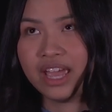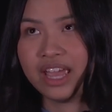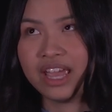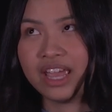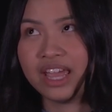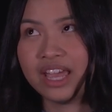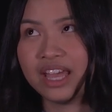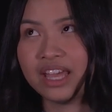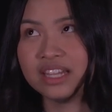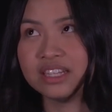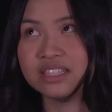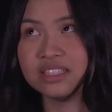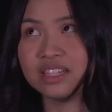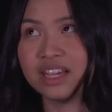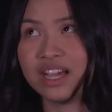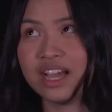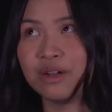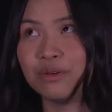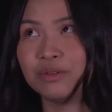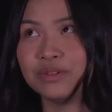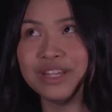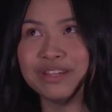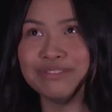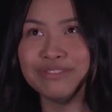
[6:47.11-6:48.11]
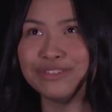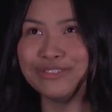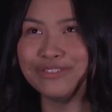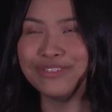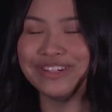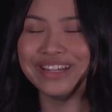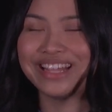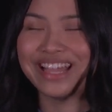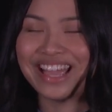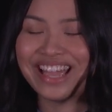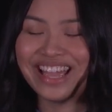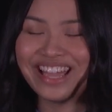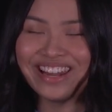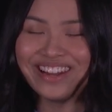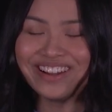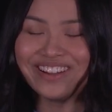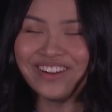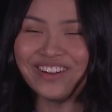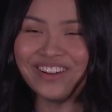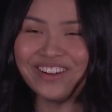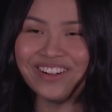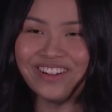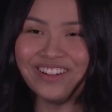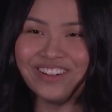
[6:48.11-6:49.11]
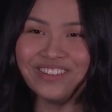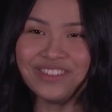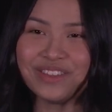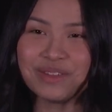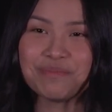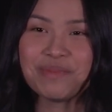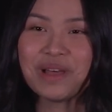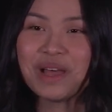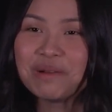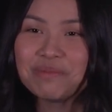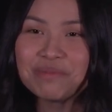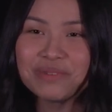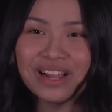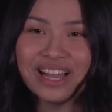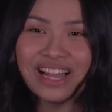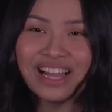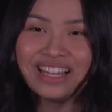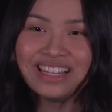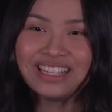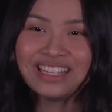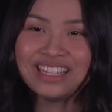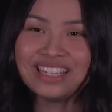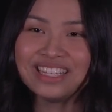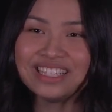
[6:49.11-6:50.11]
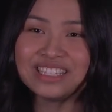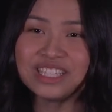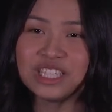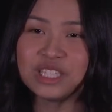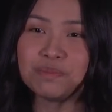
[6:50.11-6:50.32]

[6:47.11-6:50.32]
And I will never forget all the pep rallies,